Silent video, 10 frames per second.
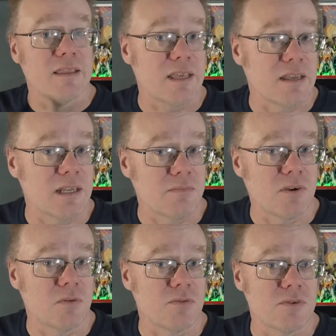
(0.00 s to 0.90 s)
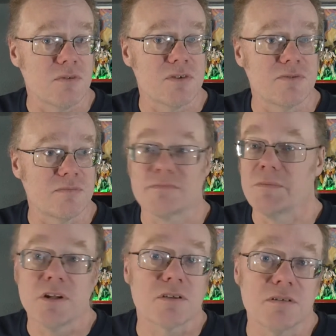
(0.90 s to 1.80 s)
they end up going through this
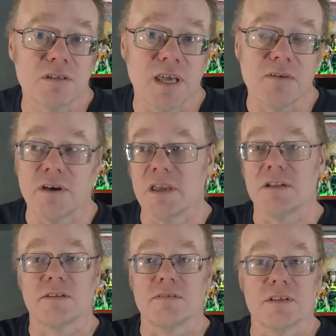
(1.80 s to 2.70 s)
dimensional gateway into